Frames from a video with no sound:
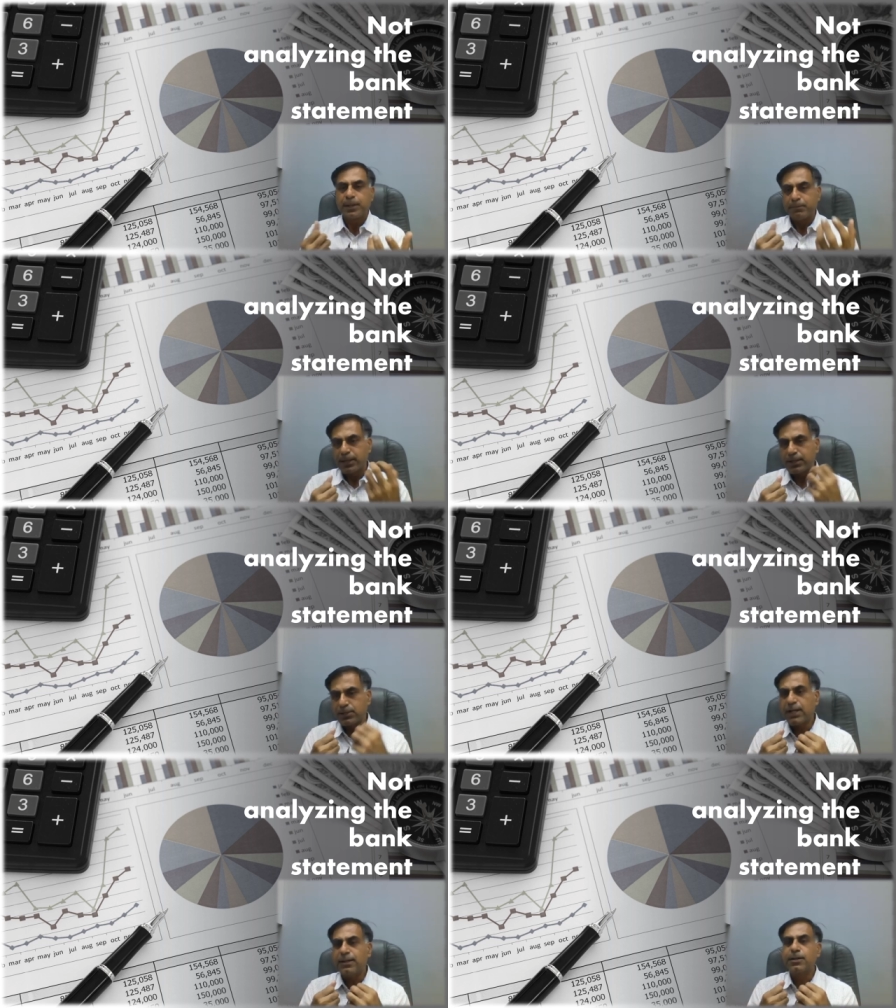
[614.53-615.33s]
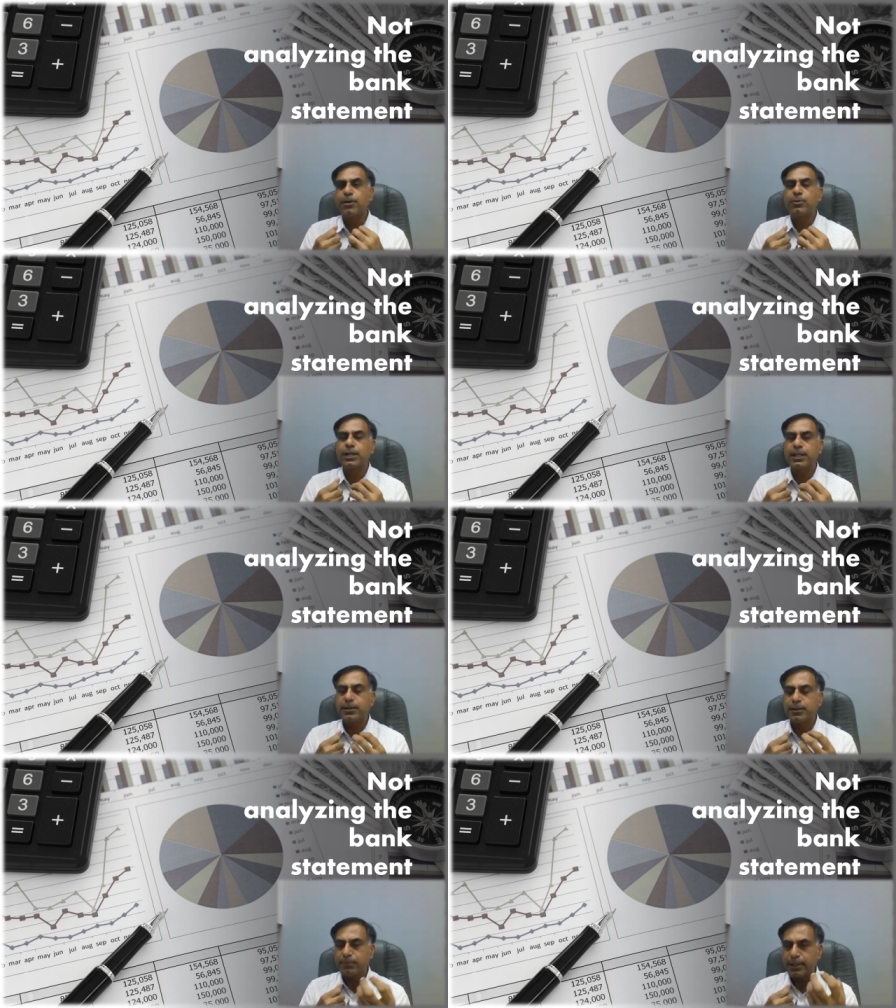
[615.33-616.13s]
Being a charter
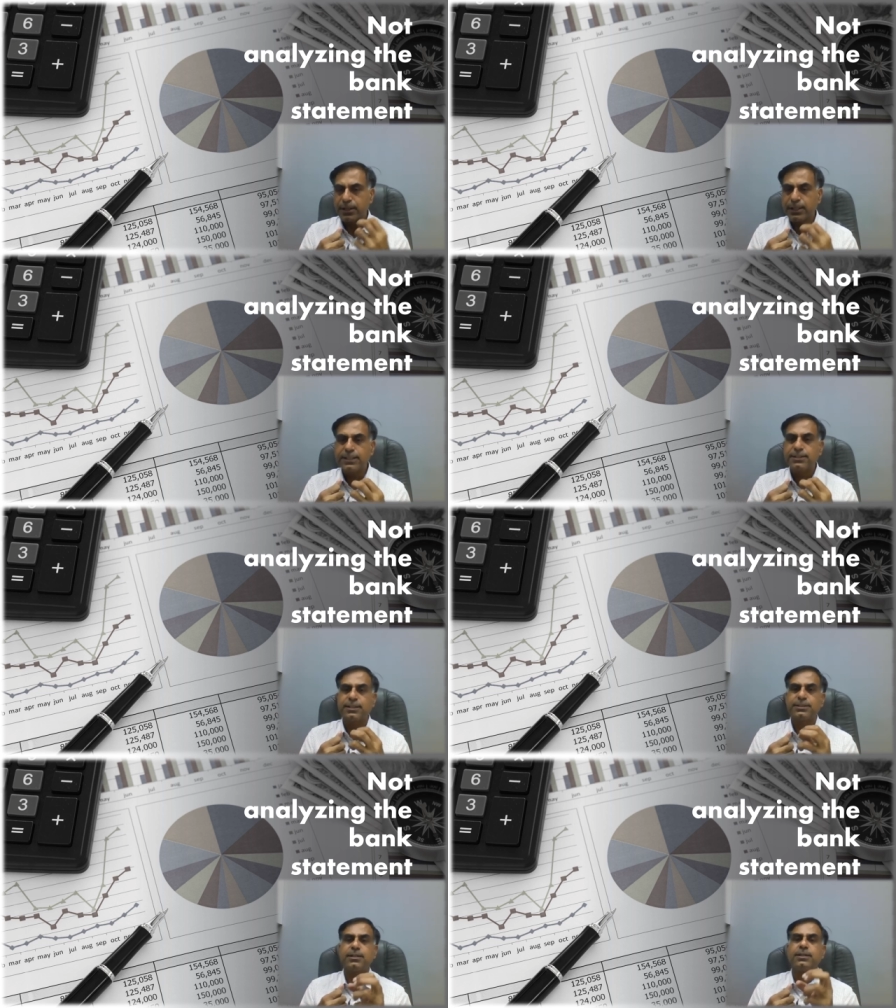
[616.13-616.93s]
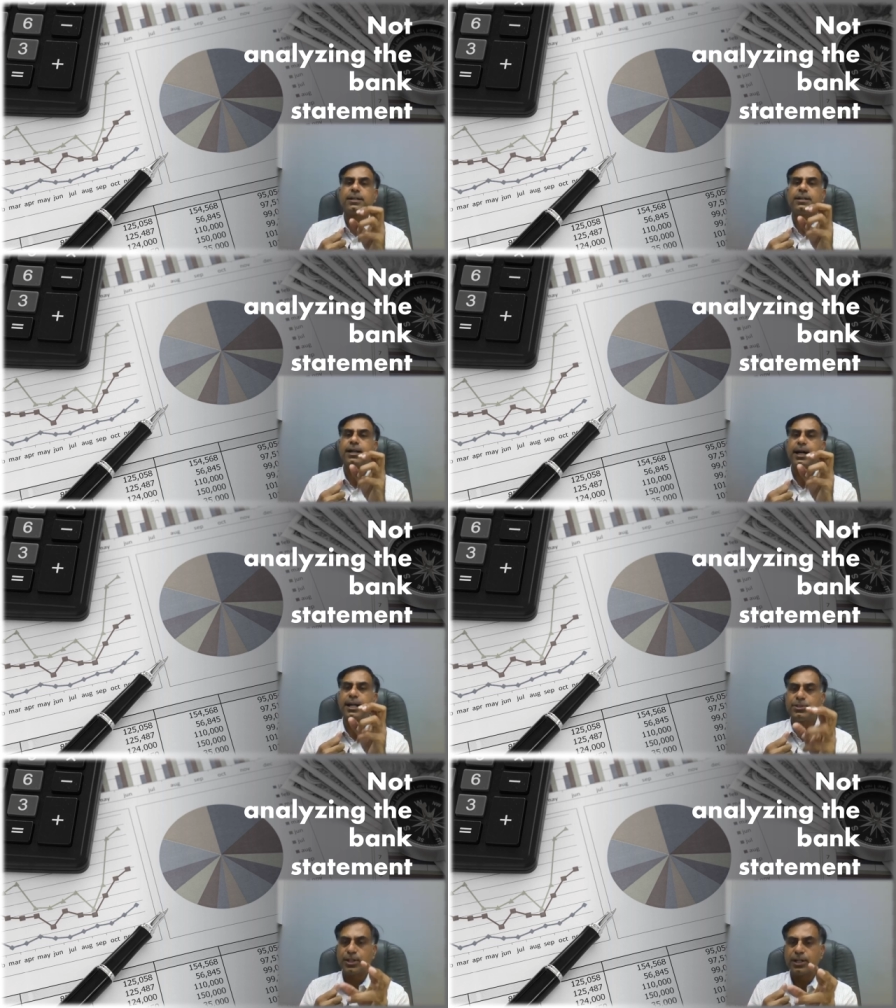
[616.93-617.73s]
accountant, being a tax consultant,
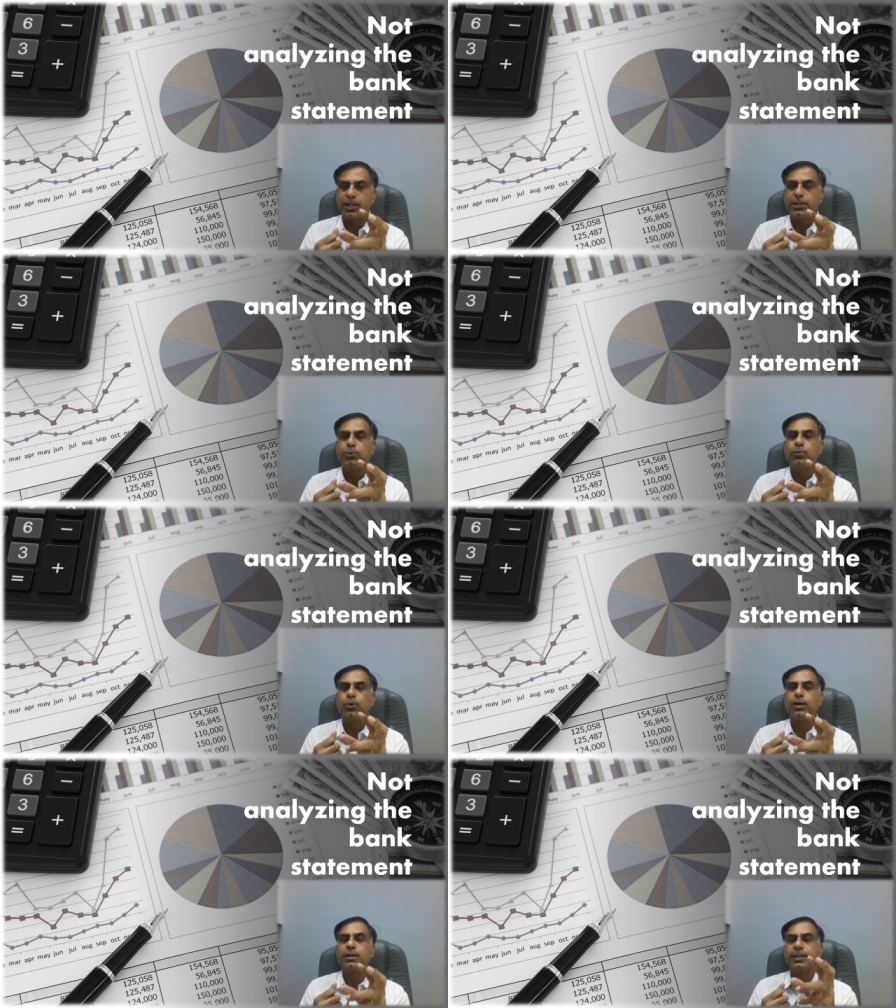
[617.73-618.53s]
I generally do what?